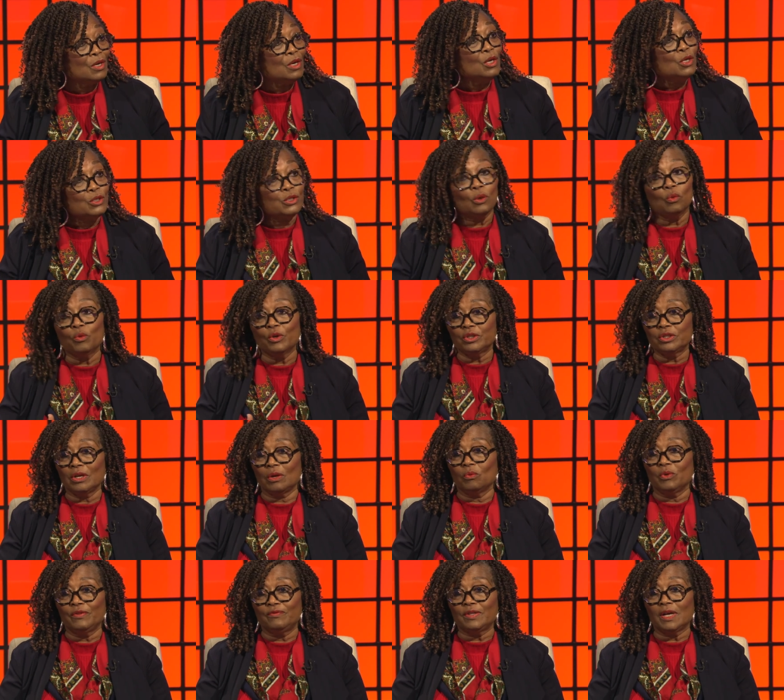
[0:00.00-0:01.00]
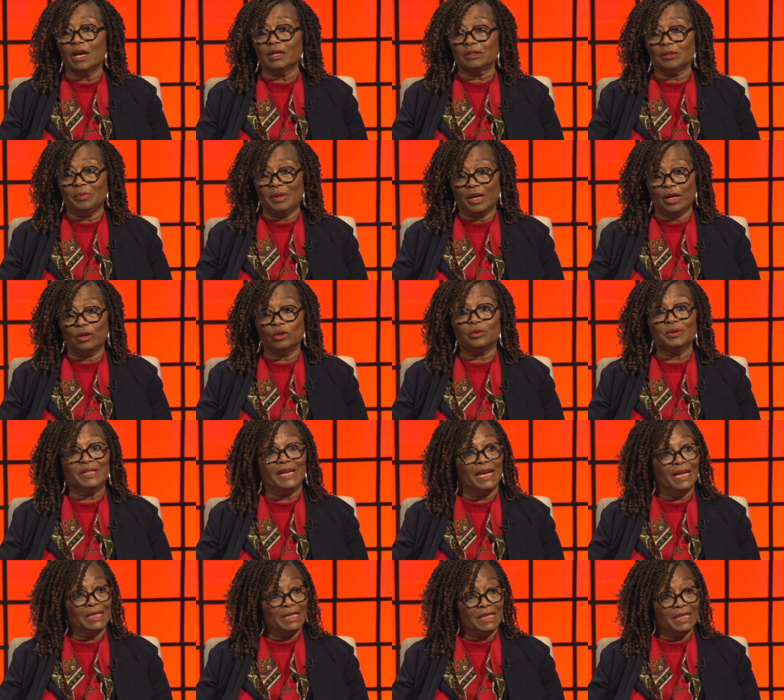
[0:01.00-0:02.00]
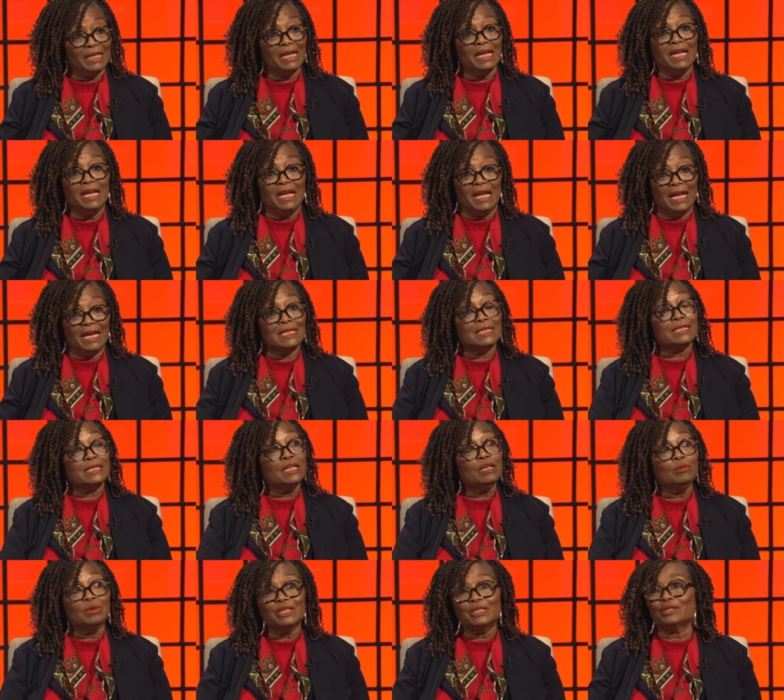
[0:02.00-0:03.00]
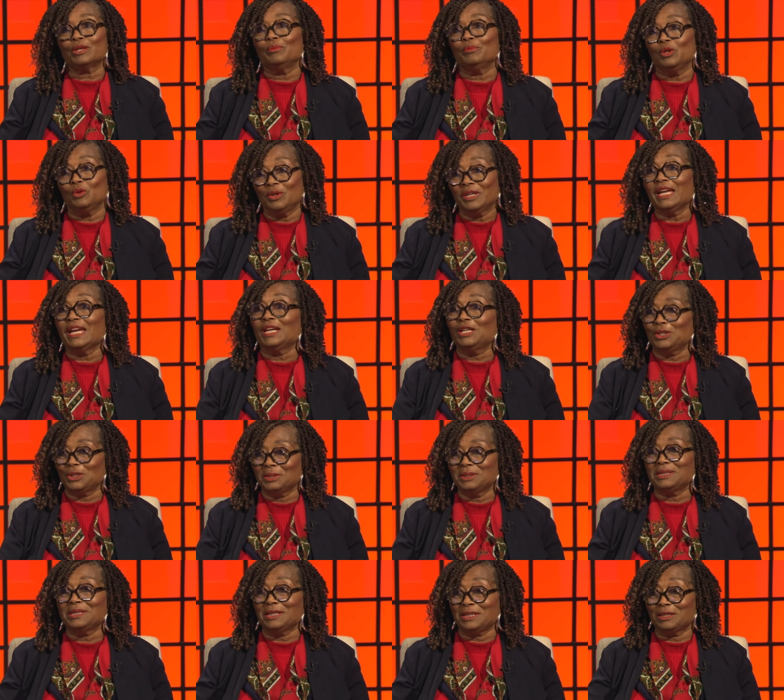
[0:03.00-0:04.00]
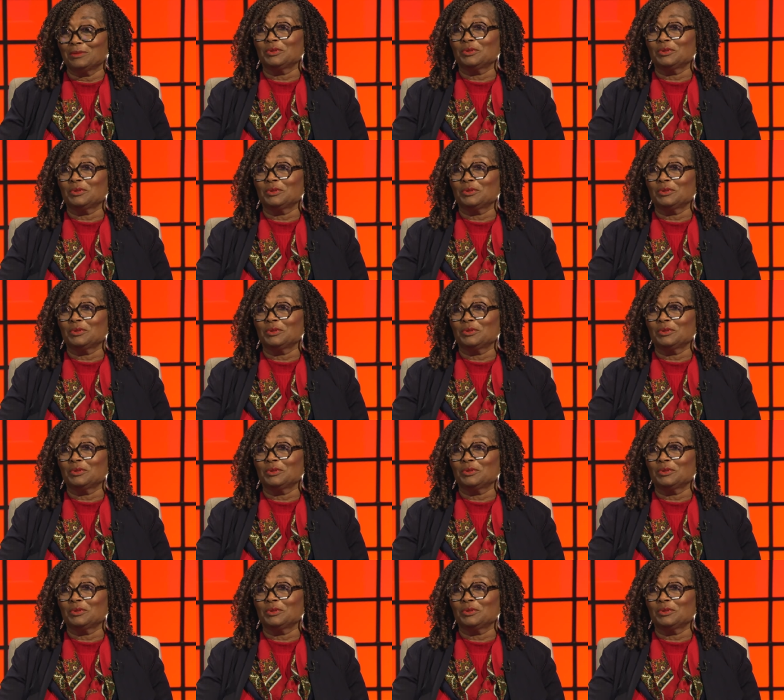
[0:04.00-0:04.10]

So we have talked about creating a seamless communication system.